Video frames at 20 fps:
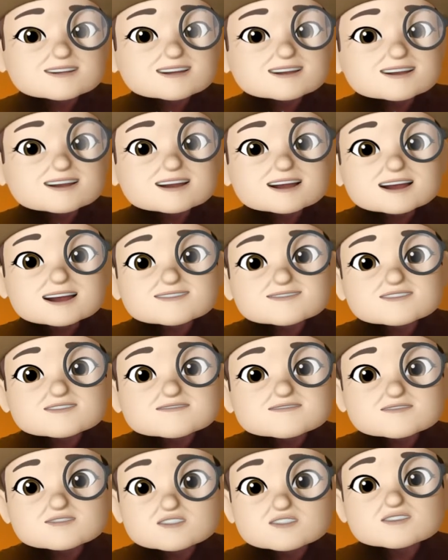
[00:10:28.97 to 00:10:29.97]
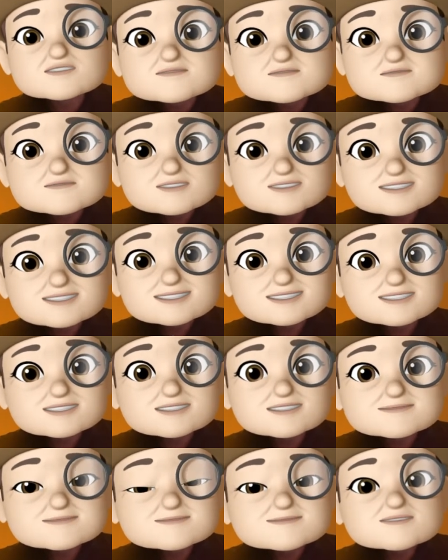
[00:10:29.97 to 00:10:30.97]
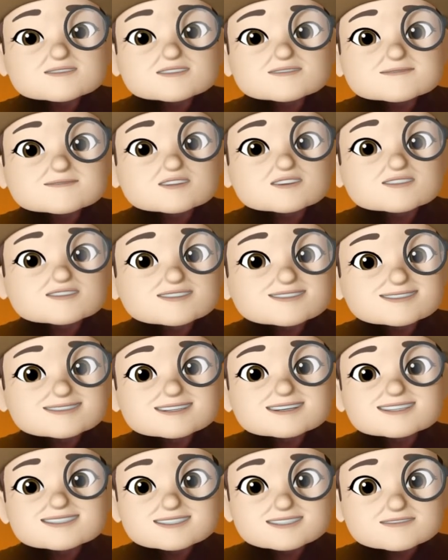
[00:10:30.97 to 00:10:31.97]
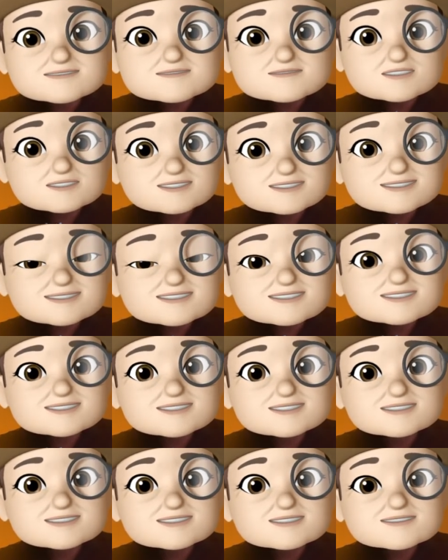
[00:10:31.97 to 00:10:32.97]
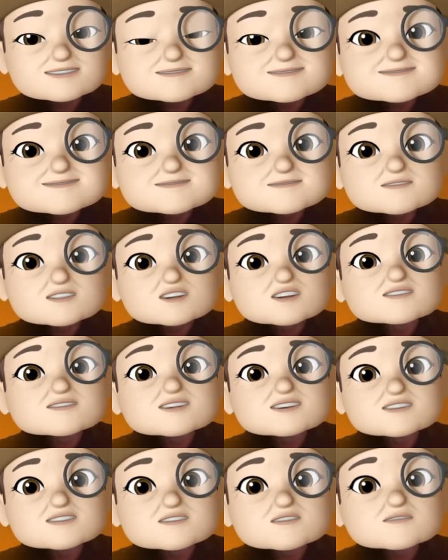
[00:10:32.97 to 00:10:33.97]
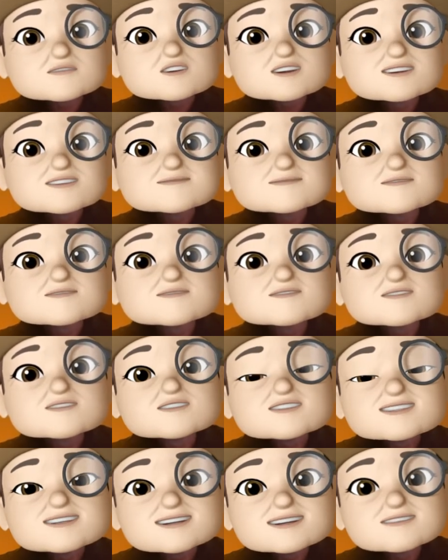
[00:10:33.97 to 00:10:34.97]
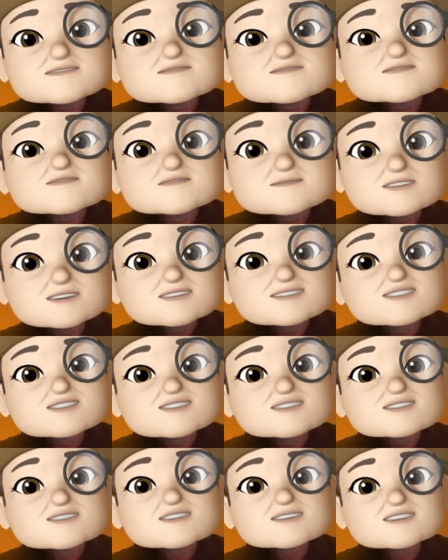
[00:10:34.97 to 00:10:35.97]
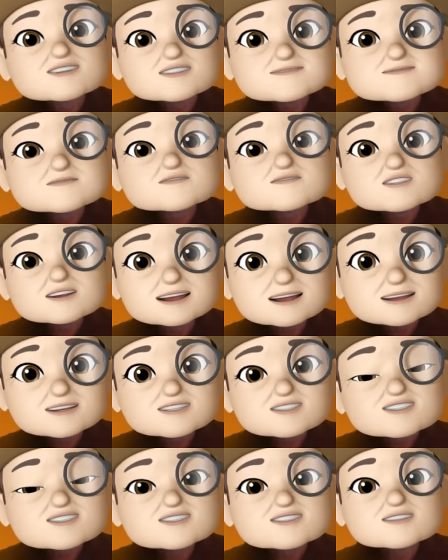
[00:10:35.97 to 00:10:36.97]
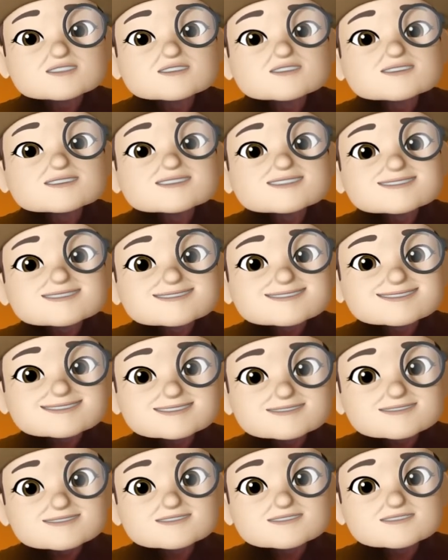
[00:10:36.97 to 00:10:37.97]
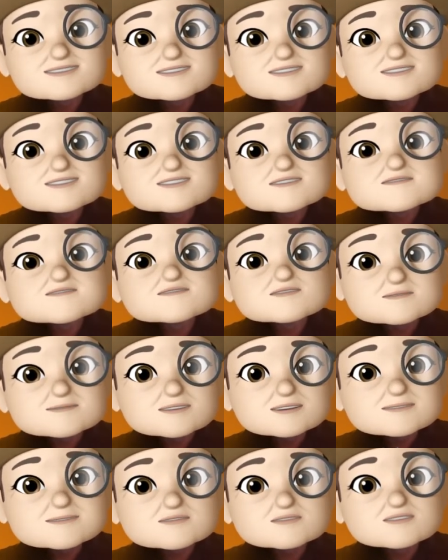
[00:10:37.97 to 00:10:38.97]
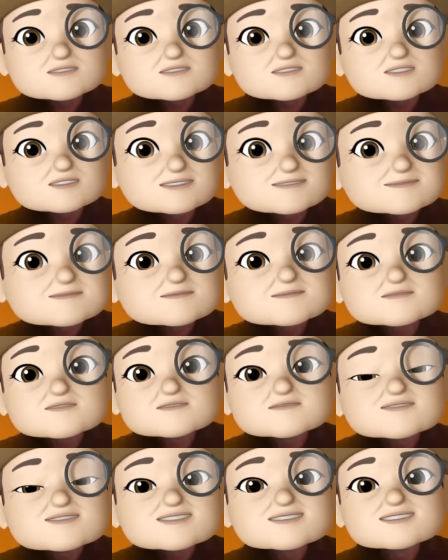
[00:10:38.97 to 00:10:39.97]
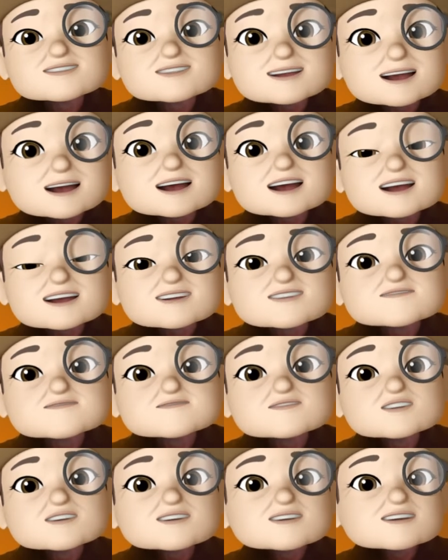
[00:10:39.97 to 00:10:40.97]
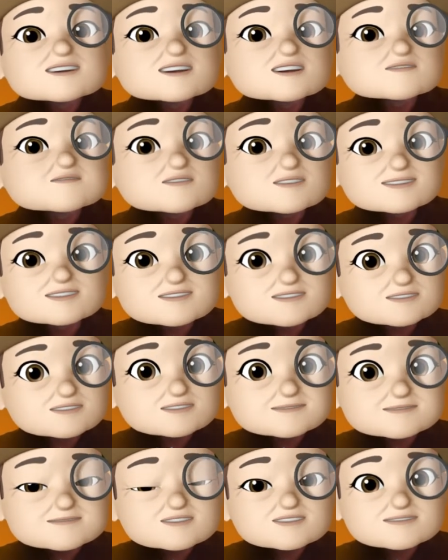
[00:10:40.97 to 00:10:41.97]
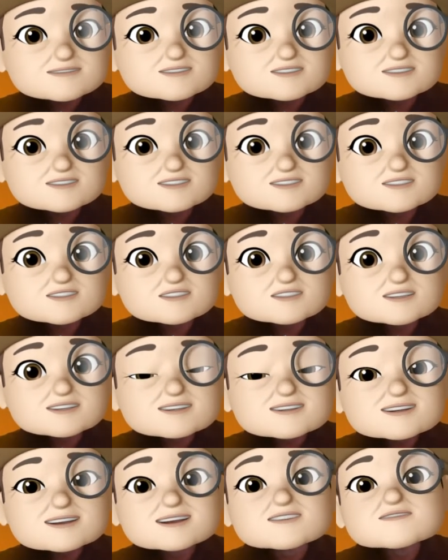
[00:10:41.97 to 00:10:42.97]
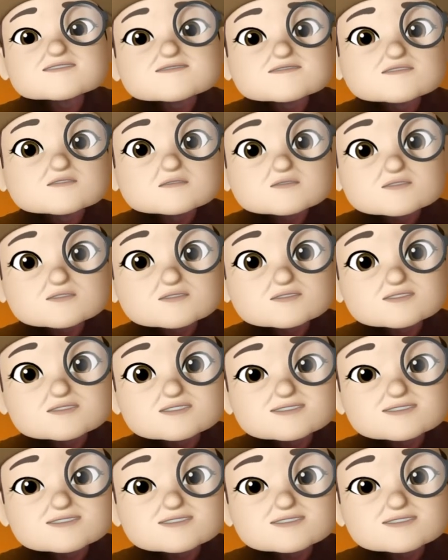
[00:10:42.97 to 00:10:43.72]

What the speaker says: And for good reason, because these devices are an incredible information and communication deal for people. A lot of people who didn't have a regular computer can afford